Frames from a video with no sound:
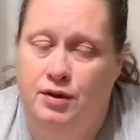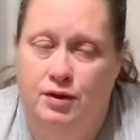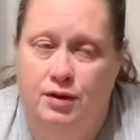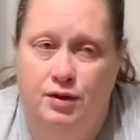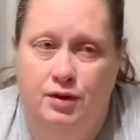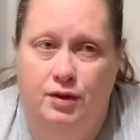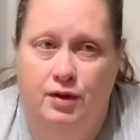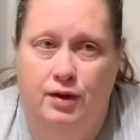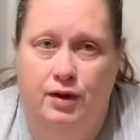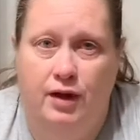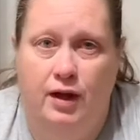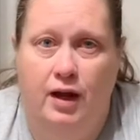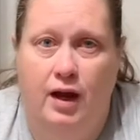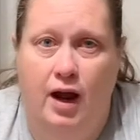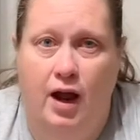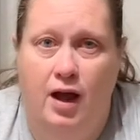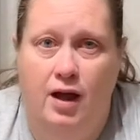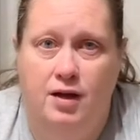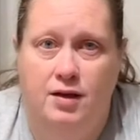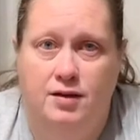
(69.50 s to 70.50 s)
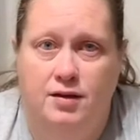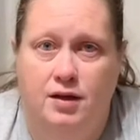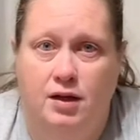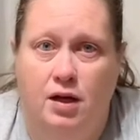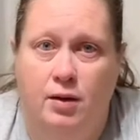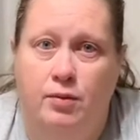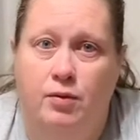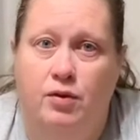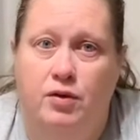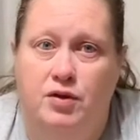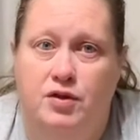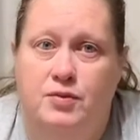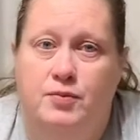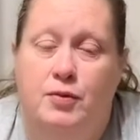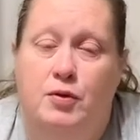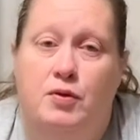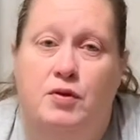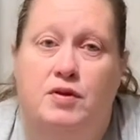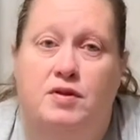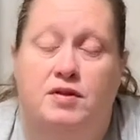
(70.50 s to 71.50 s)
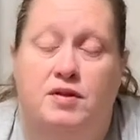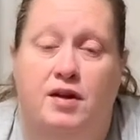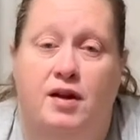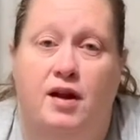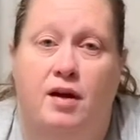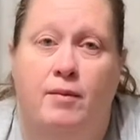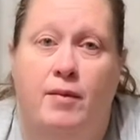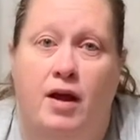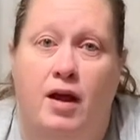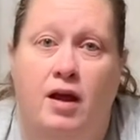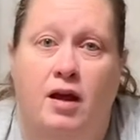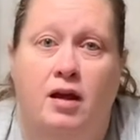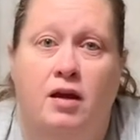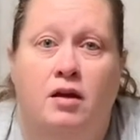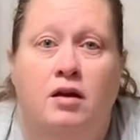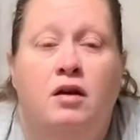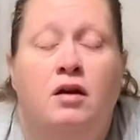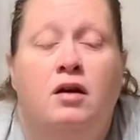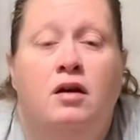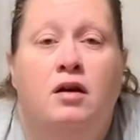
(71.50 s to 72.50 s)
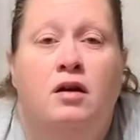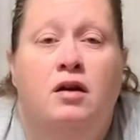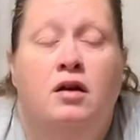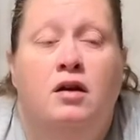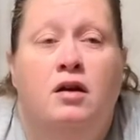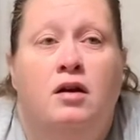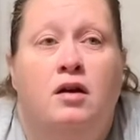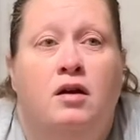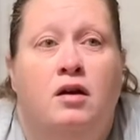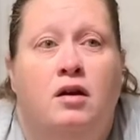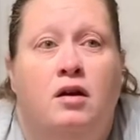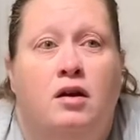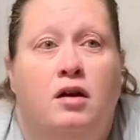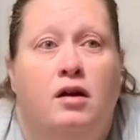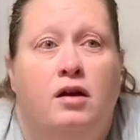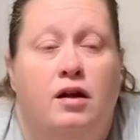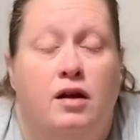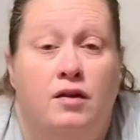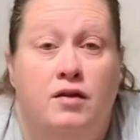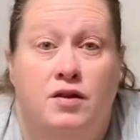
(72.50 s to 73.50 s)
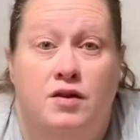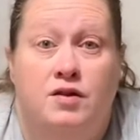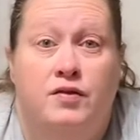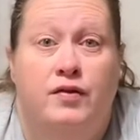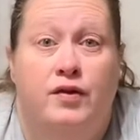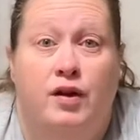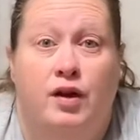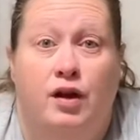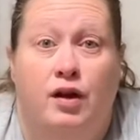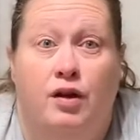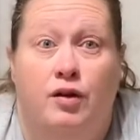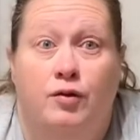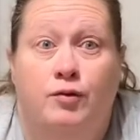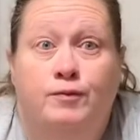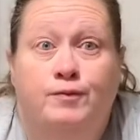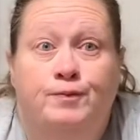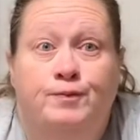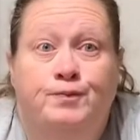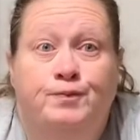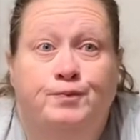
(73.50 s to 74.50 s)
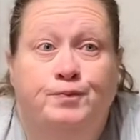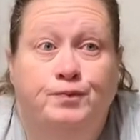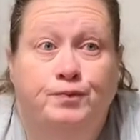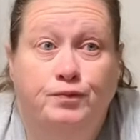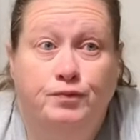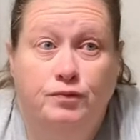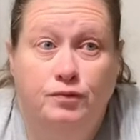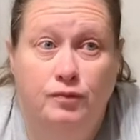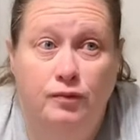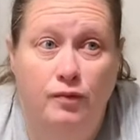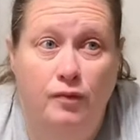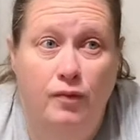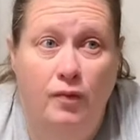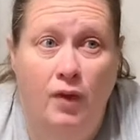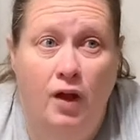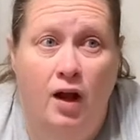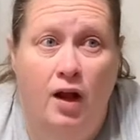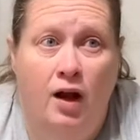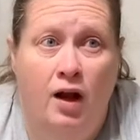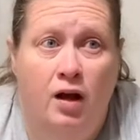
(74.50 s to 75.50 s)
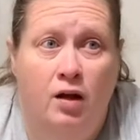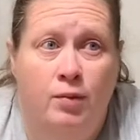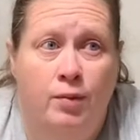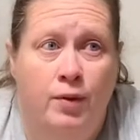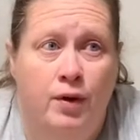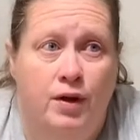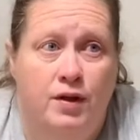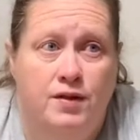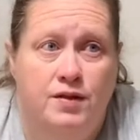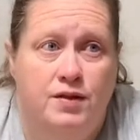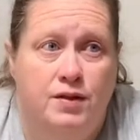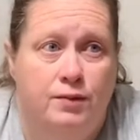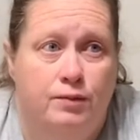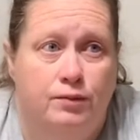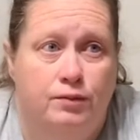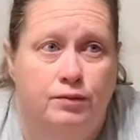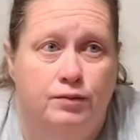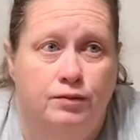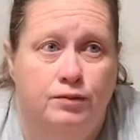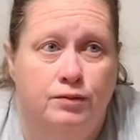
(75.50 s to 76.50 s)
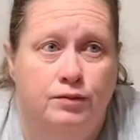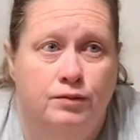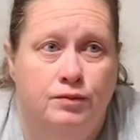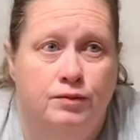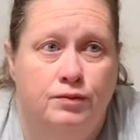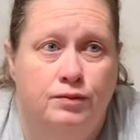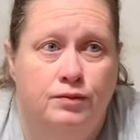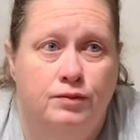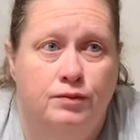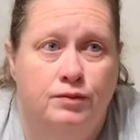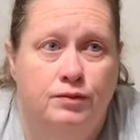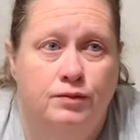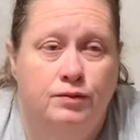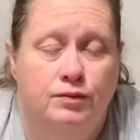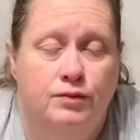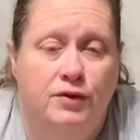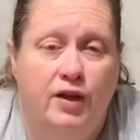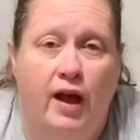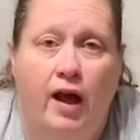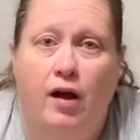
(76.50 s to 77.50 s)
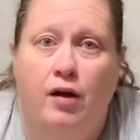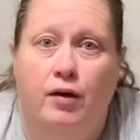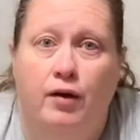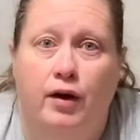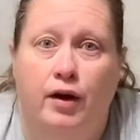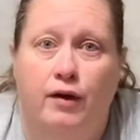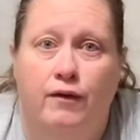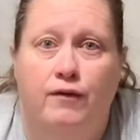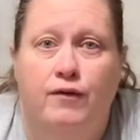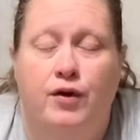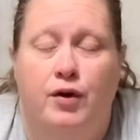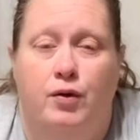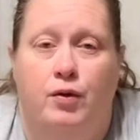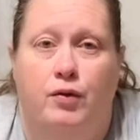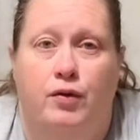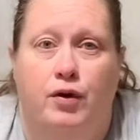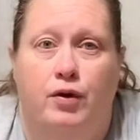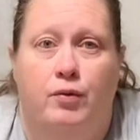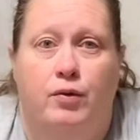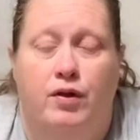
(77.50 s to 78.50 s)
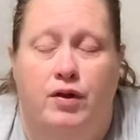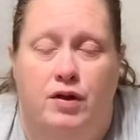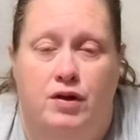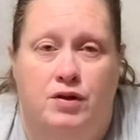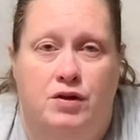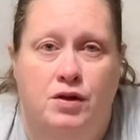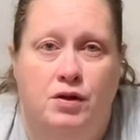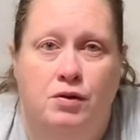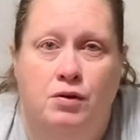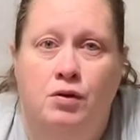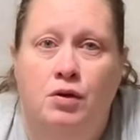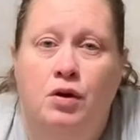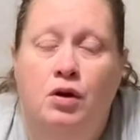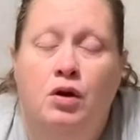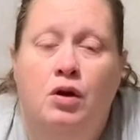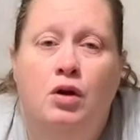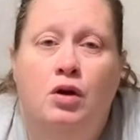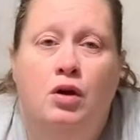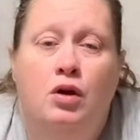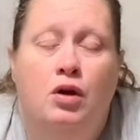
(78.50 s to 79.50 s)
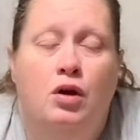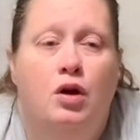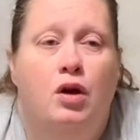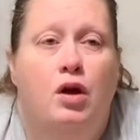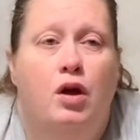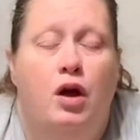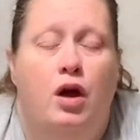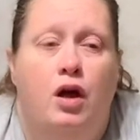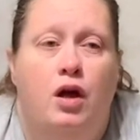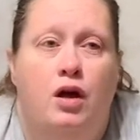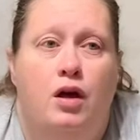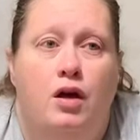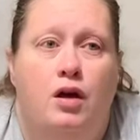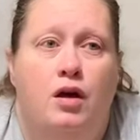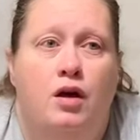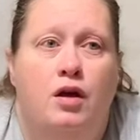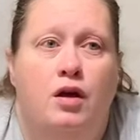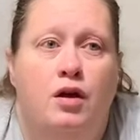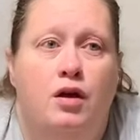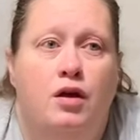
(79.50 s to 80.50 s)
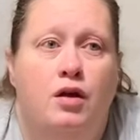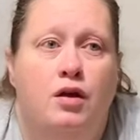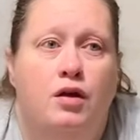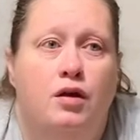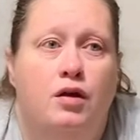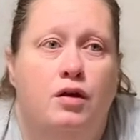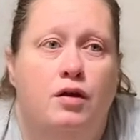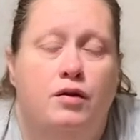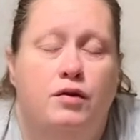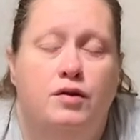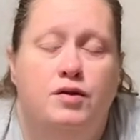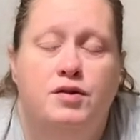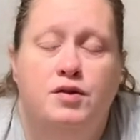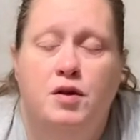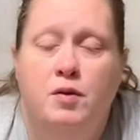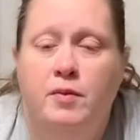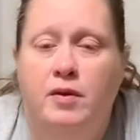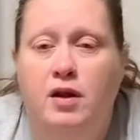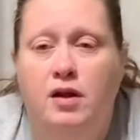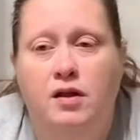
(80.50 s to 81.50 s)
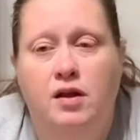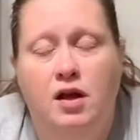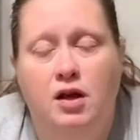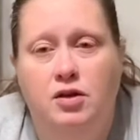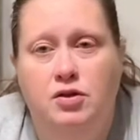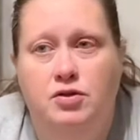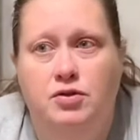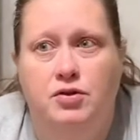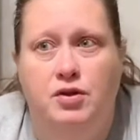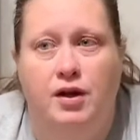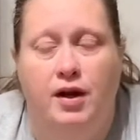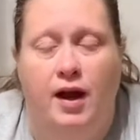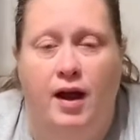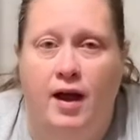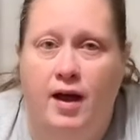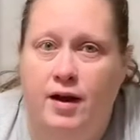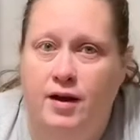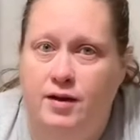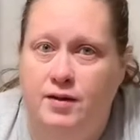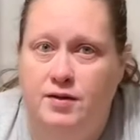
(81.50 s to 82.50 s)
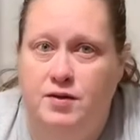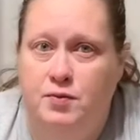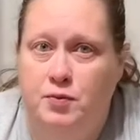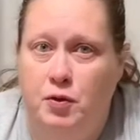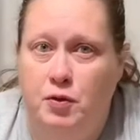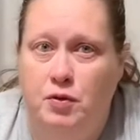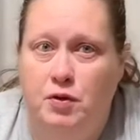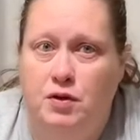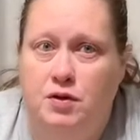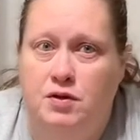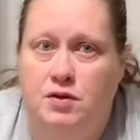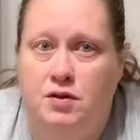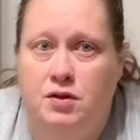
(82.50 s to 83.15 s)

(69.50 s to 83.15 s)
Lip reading: that has a couple of the smoothies that I make in this video. And I'll put some calorie info on there with it too. There's so many things you can add in smoothies.